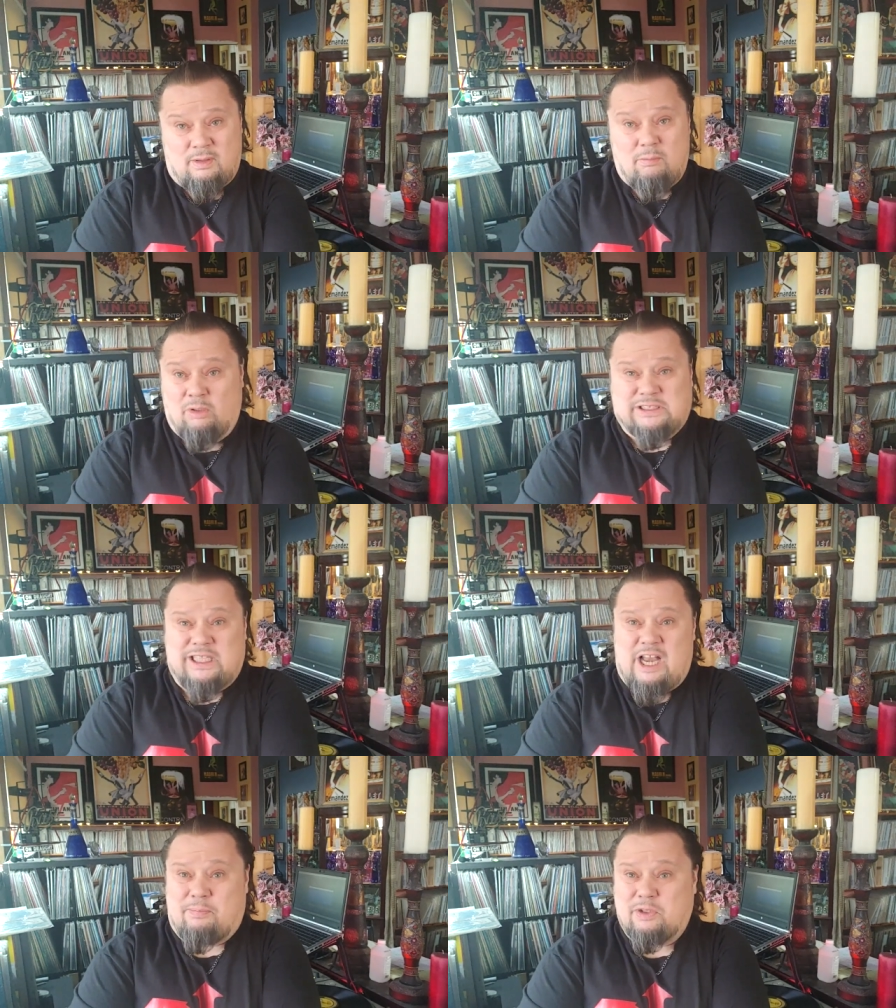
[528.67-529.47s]
Most of
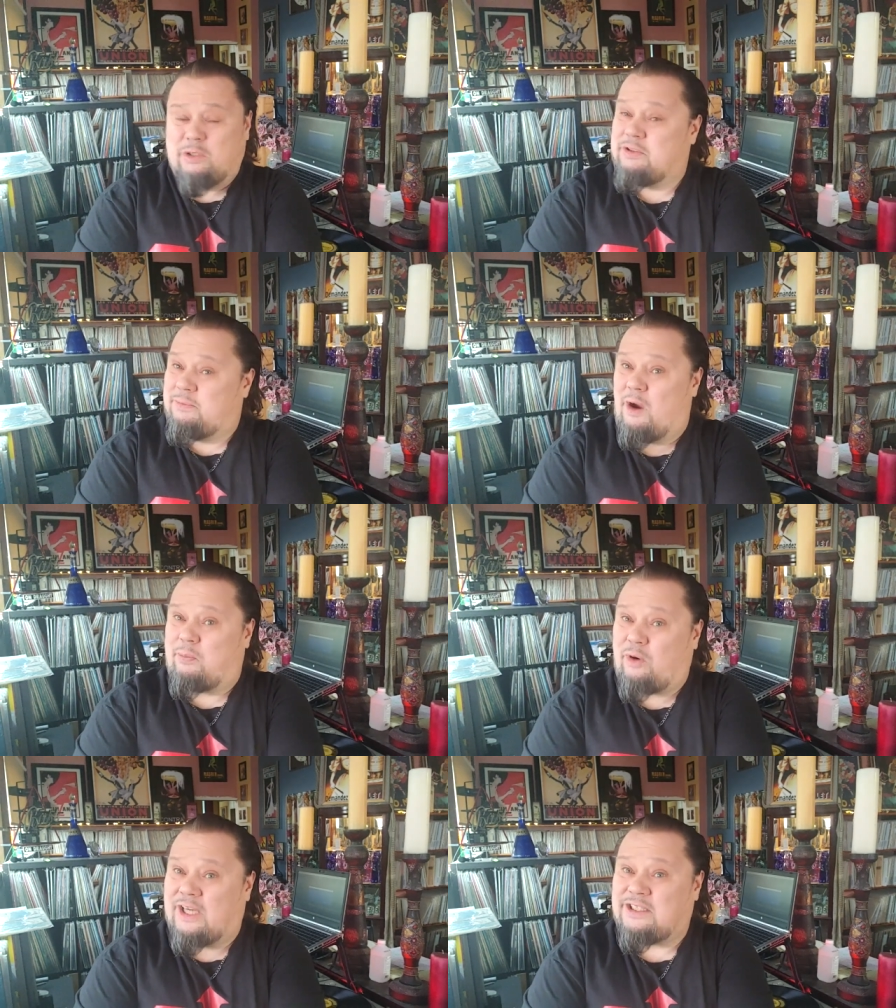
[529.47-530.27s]
that episode was about
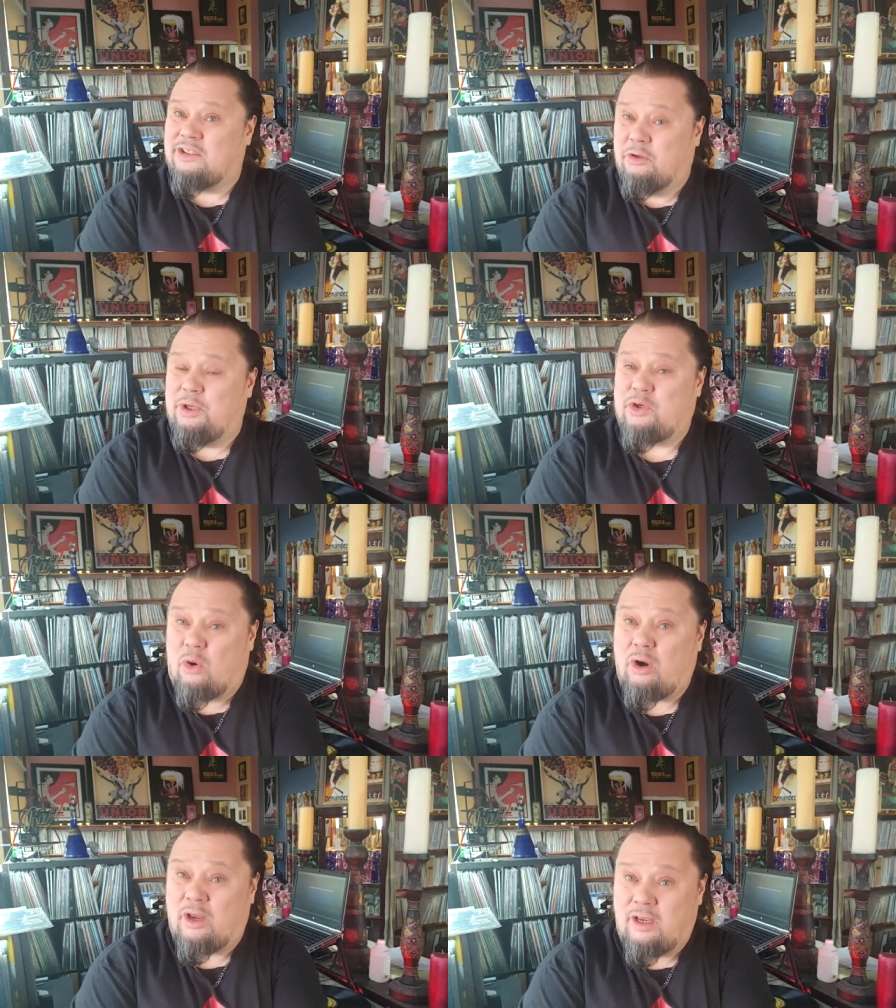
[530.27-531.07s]
praising Louis
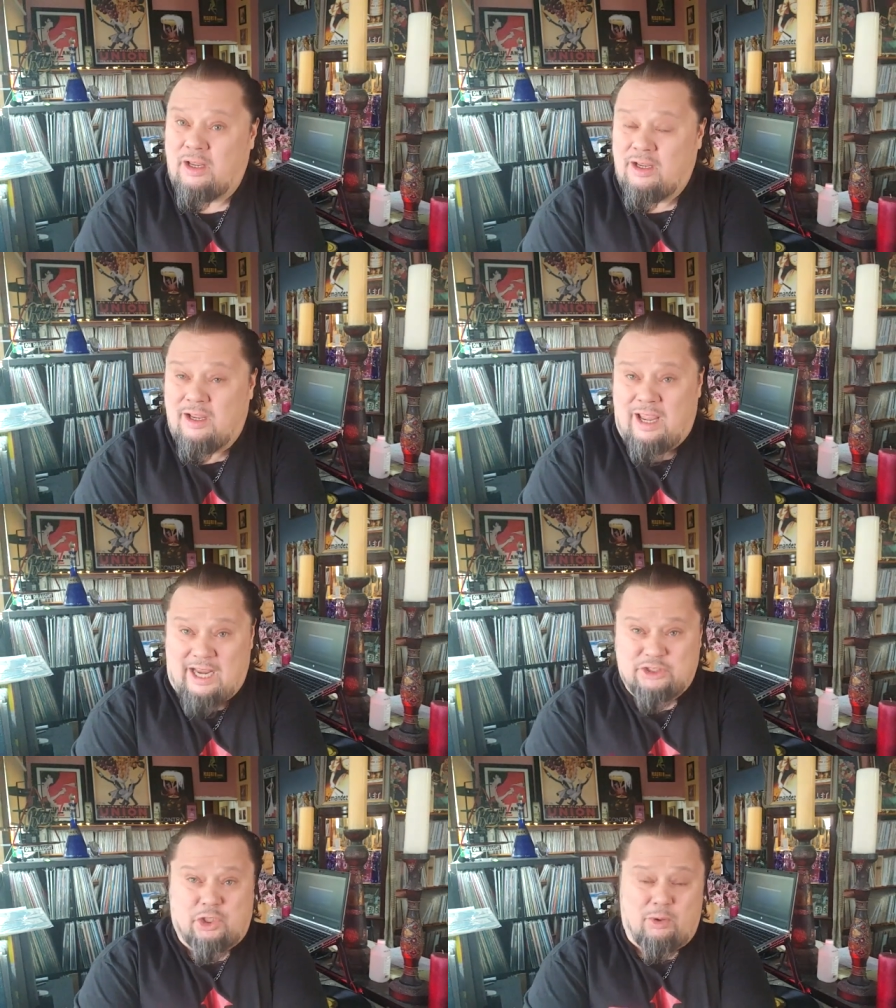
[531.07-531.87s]
Jordan
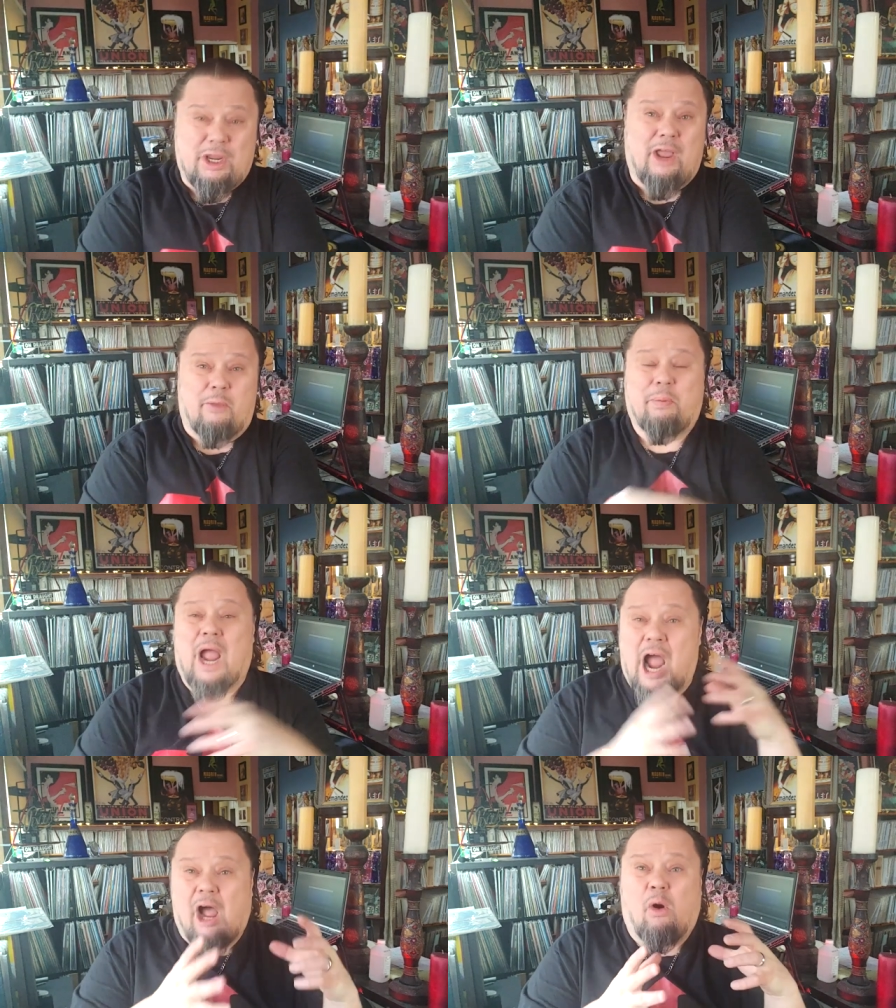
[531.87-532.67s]
and showing how the
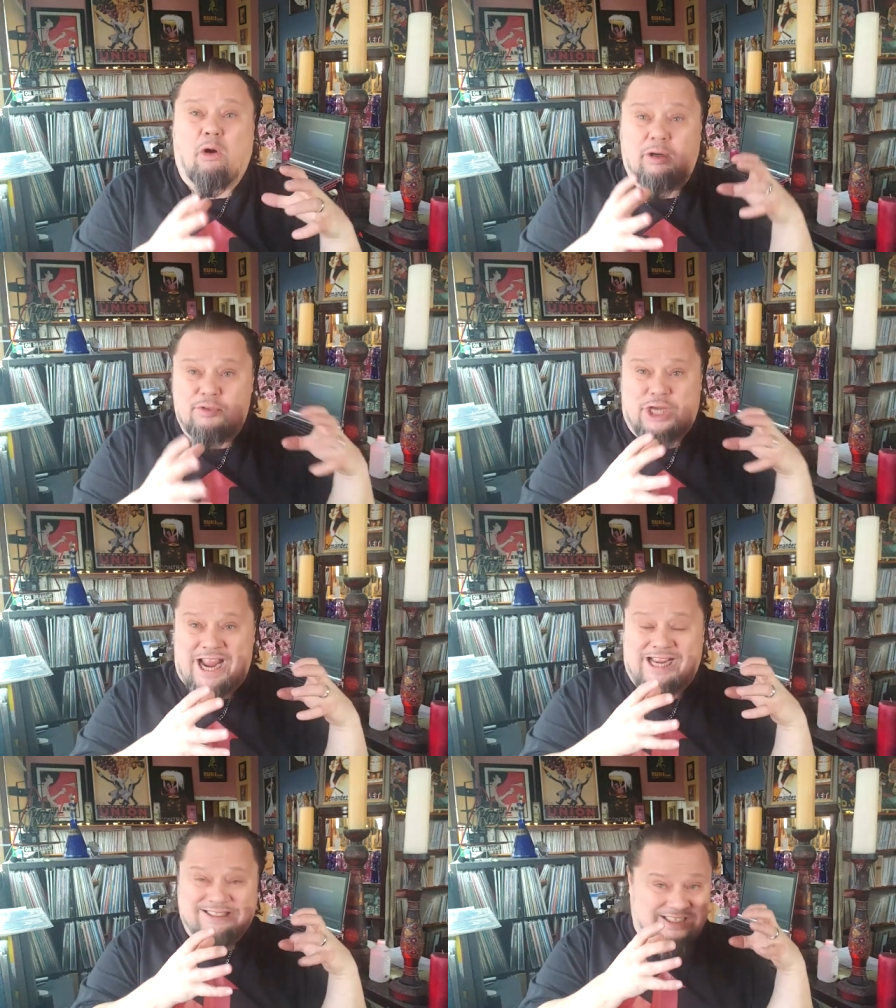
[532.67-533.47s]
power of
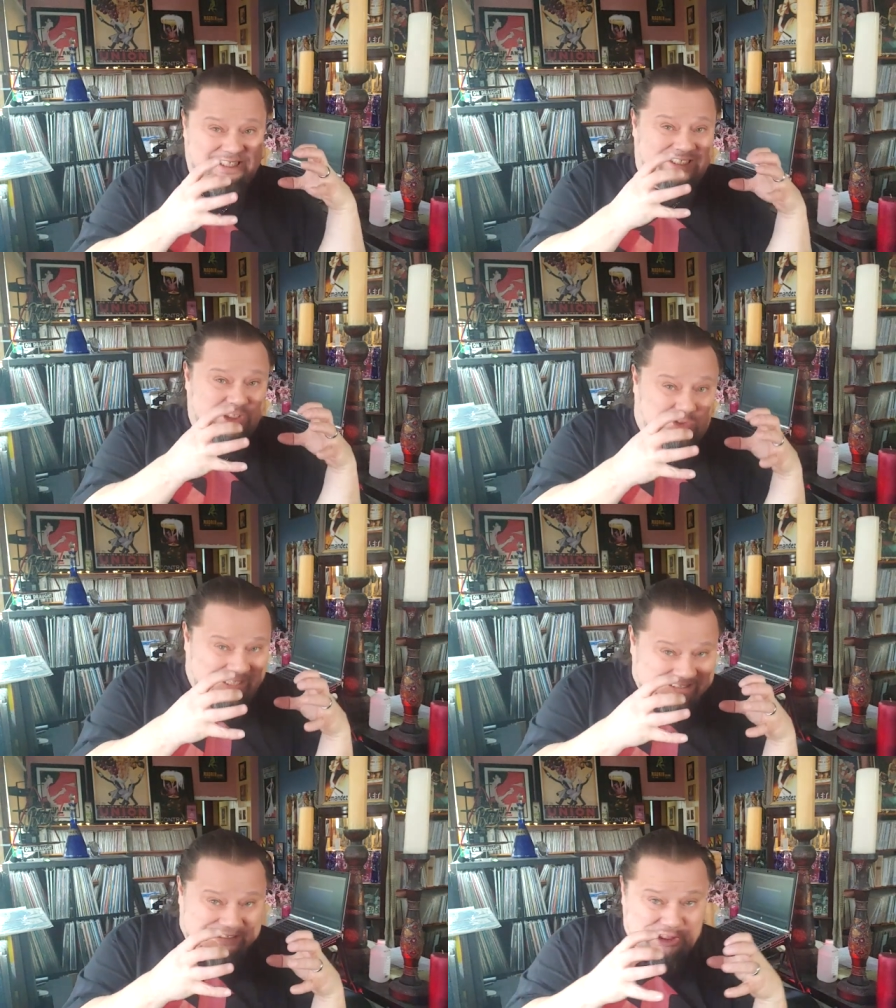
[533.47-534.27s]
jazz
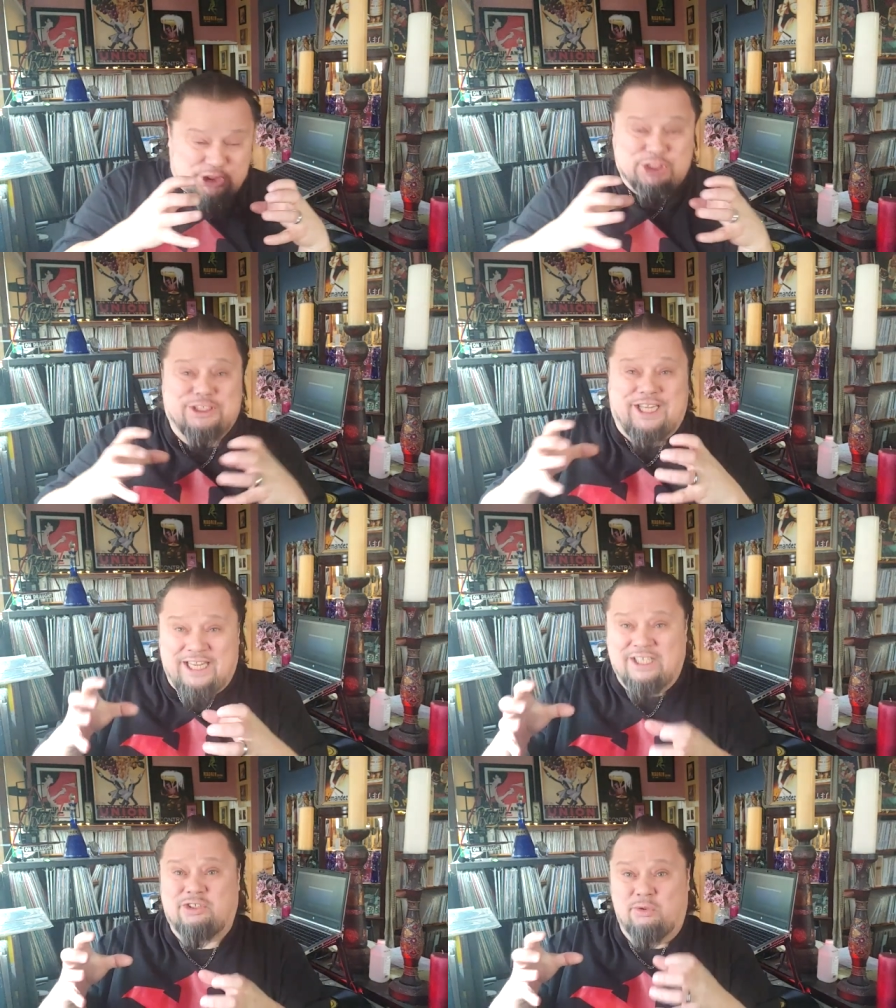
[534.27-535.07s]
transitions
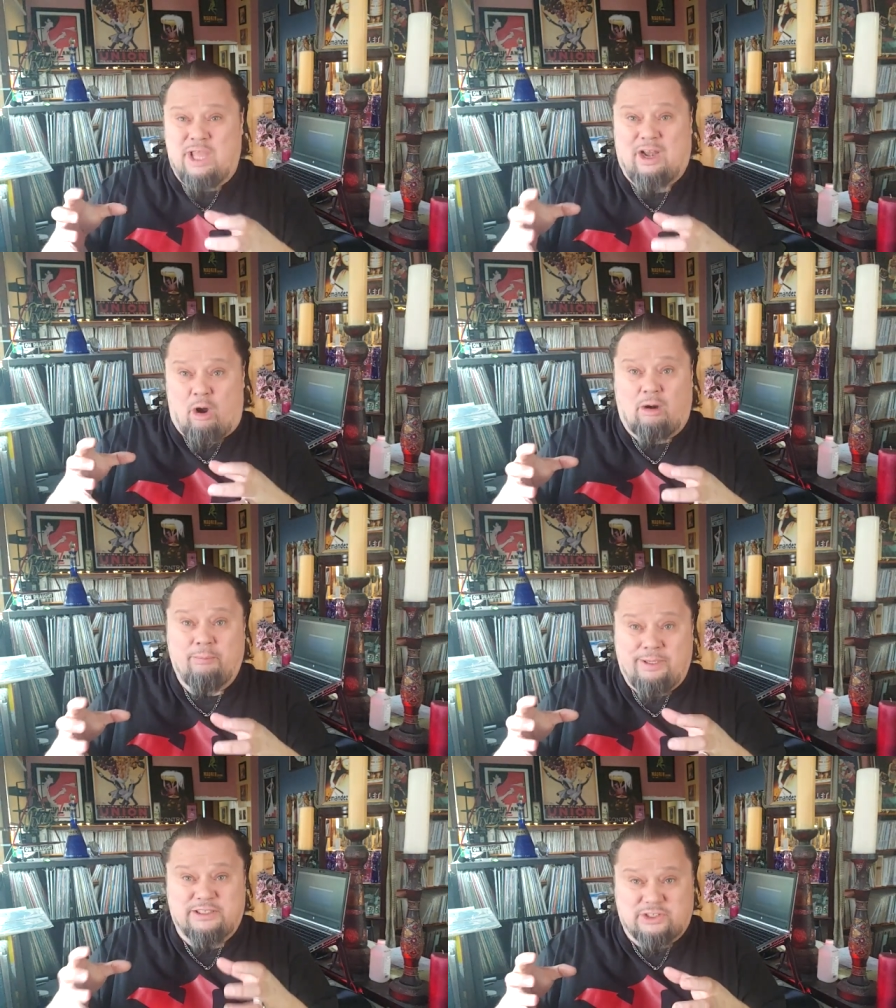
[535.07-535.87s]
into that
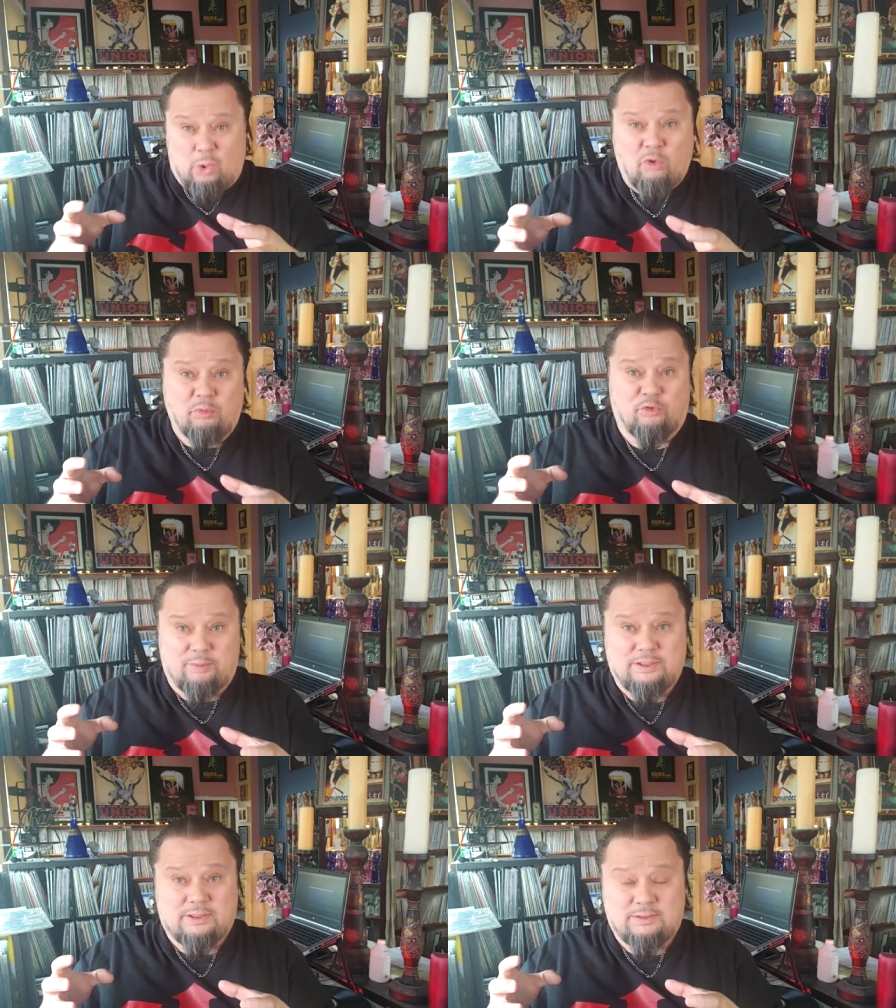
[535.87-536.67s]
R&B soul
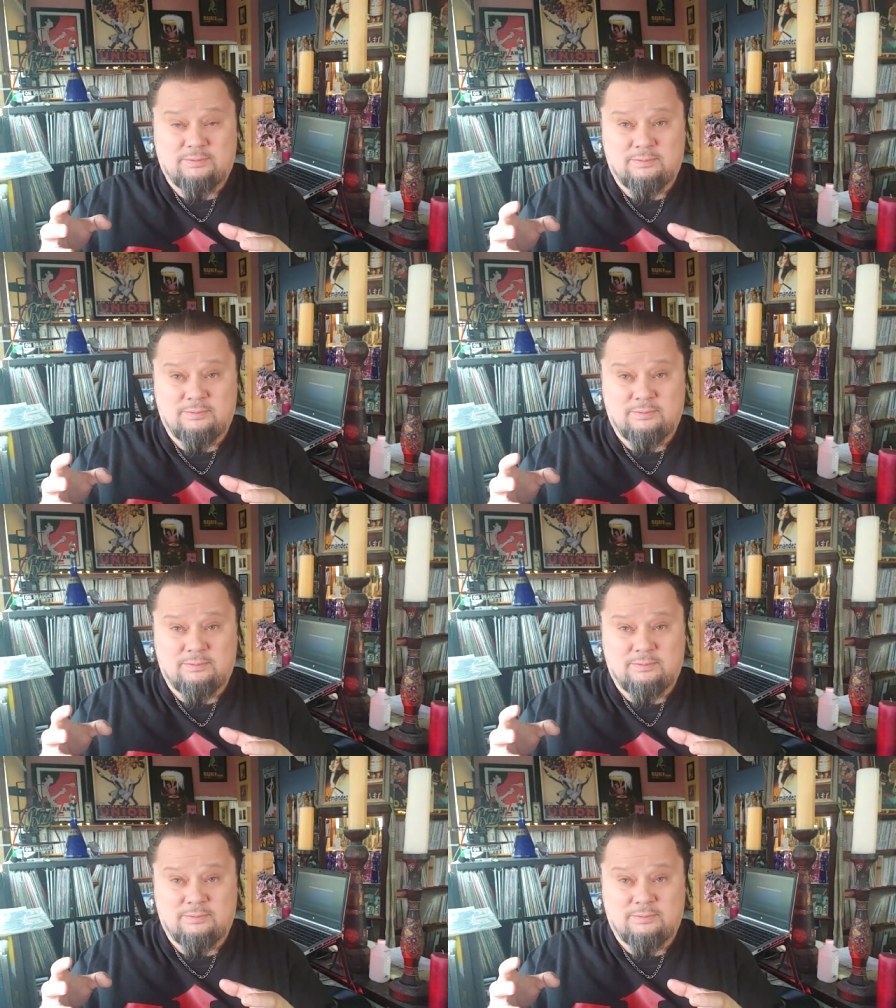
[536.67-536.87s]
movement.